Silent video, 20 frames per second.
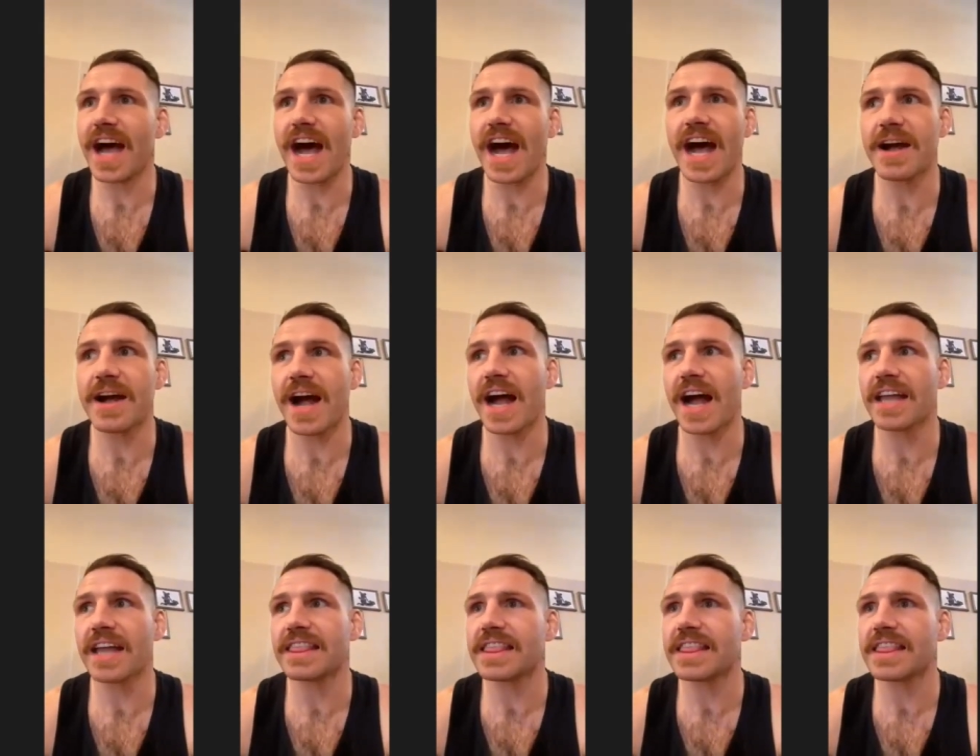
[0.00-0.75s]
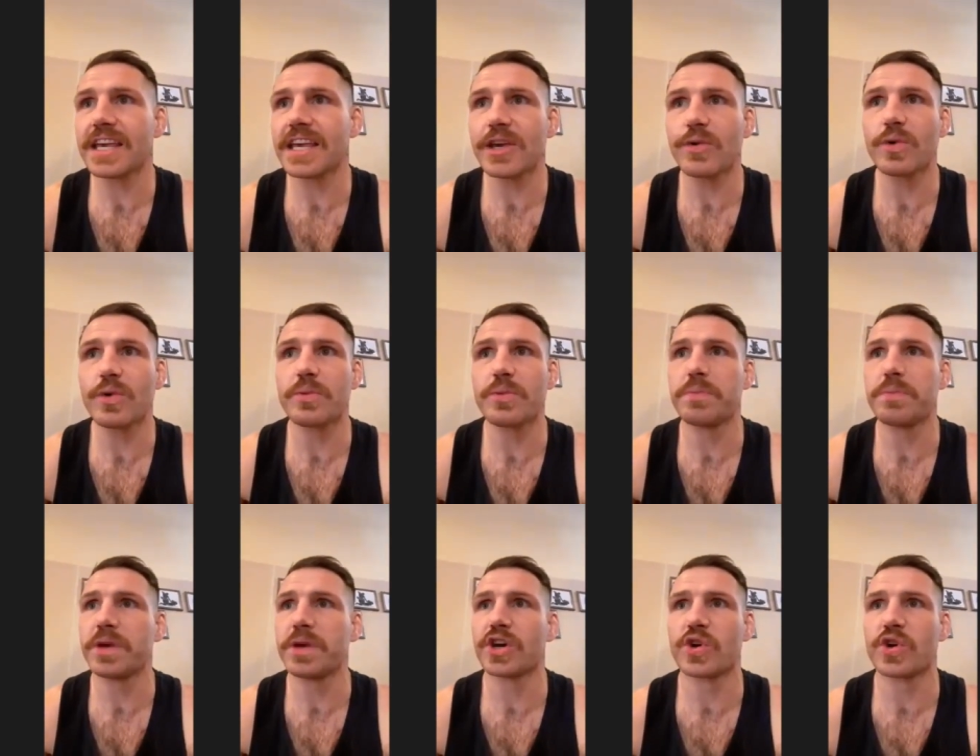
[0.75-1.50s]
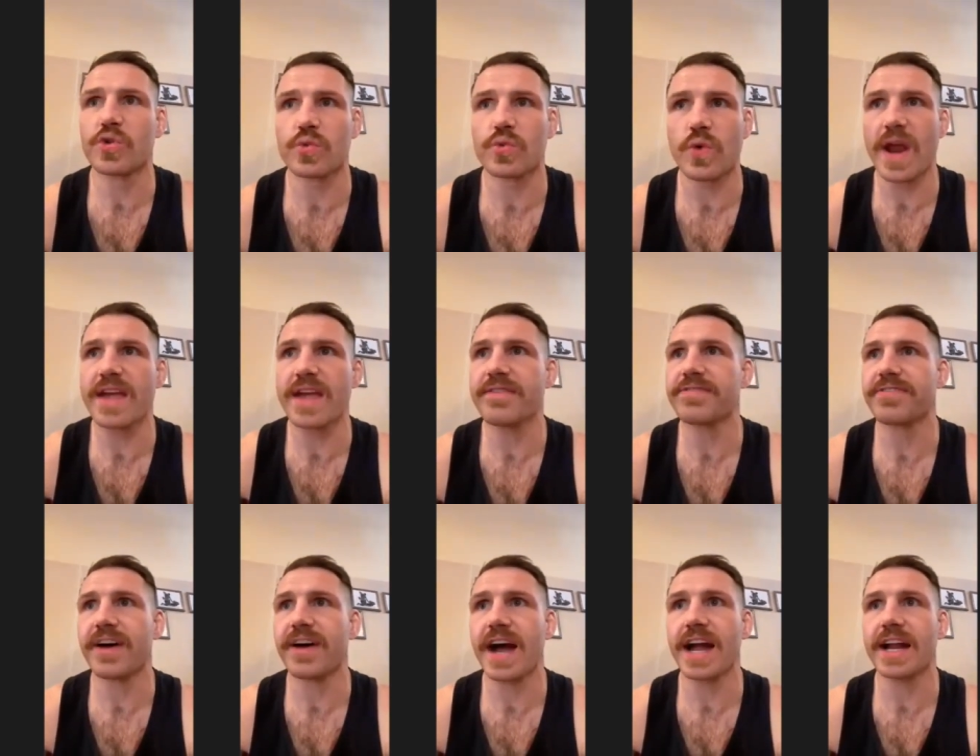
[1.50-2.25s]
I, I think it would be a great
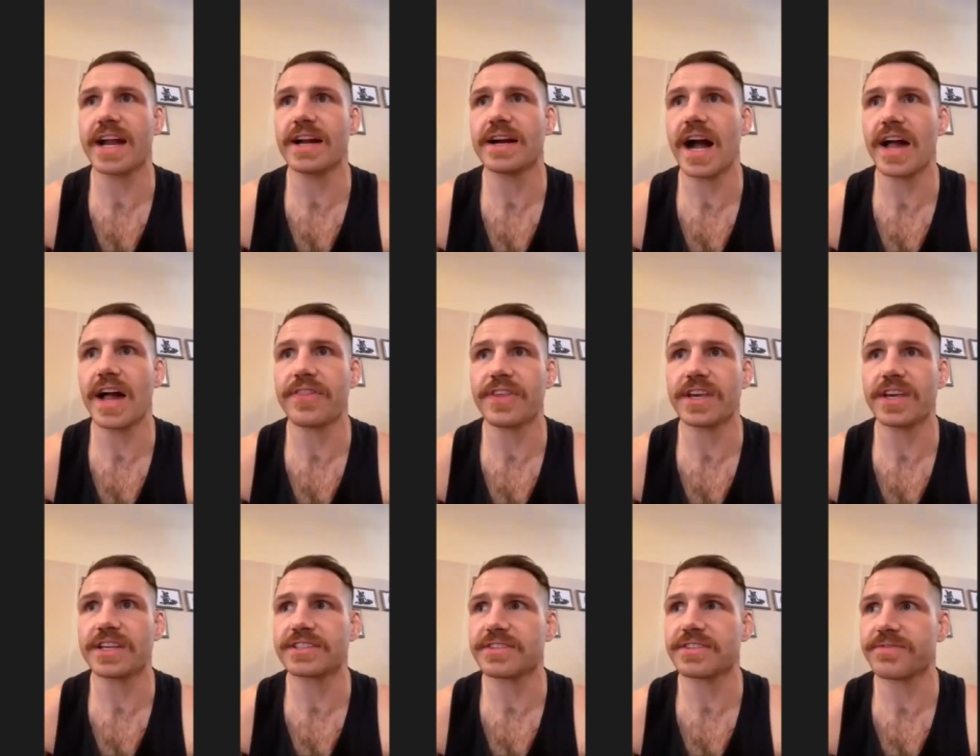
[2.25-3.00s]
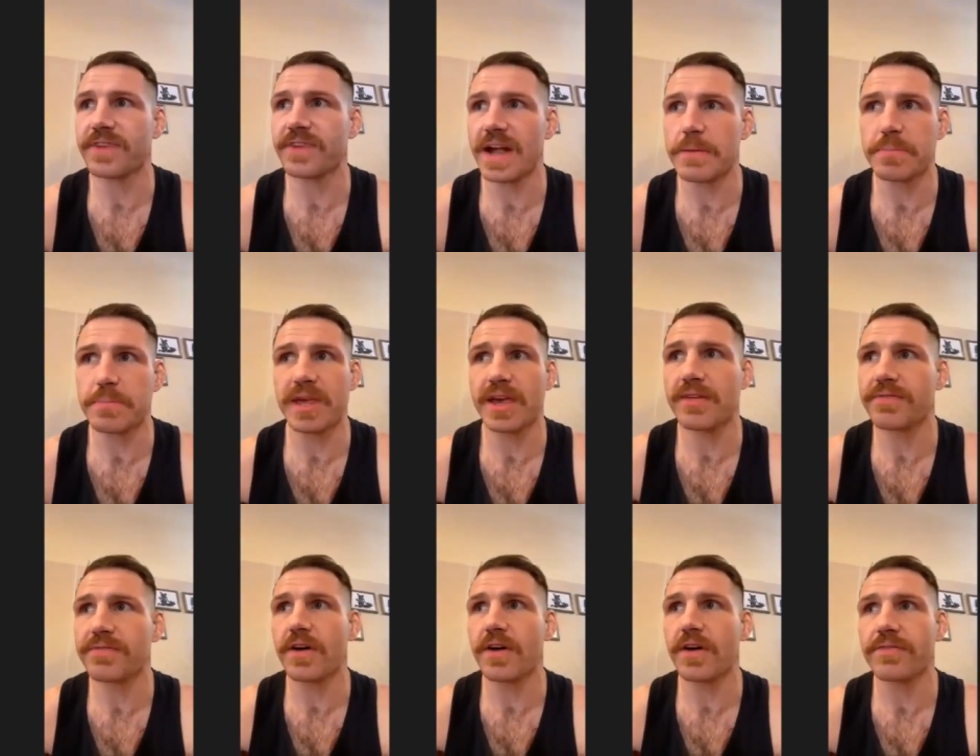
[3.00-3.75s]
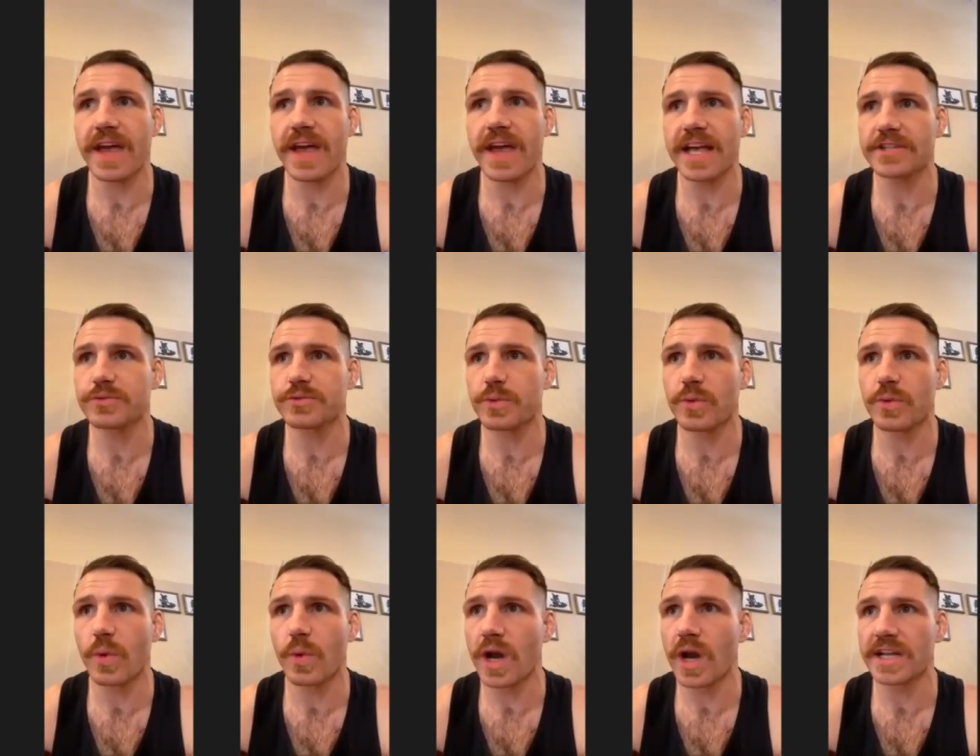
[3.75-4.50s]
fight. I think it's a fight P F L fans
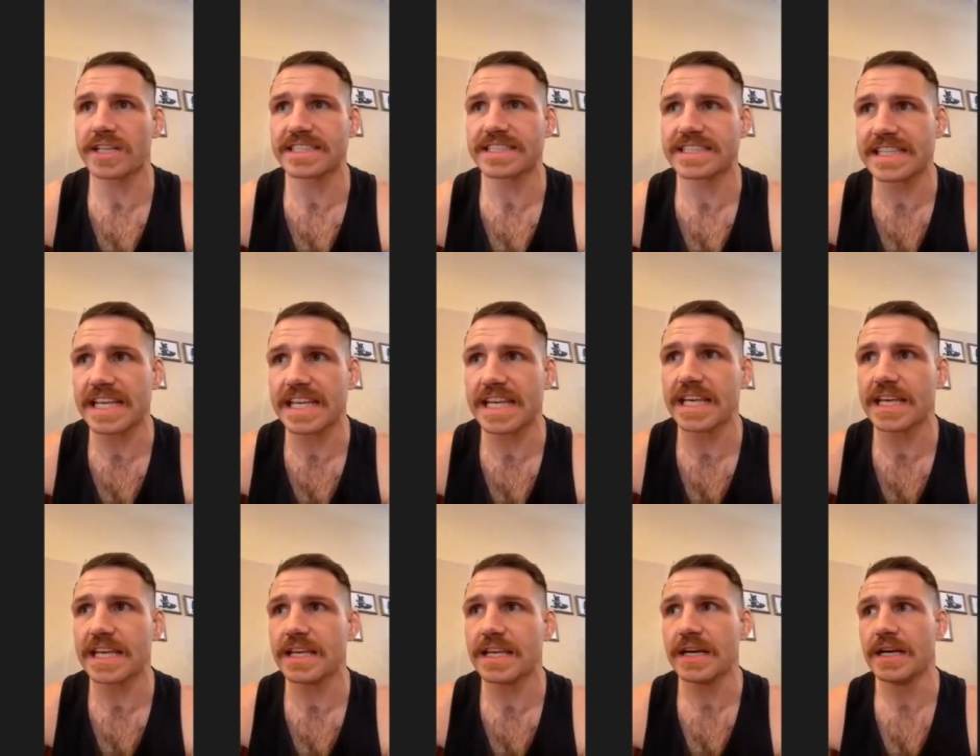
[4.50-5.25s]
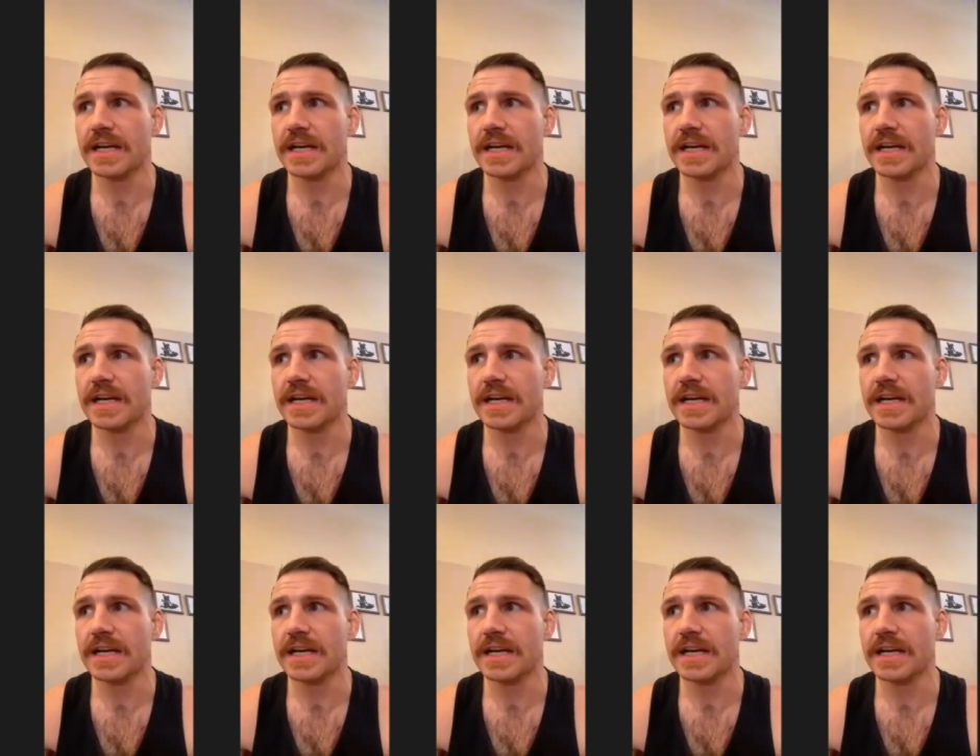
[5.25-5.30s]
would want to see.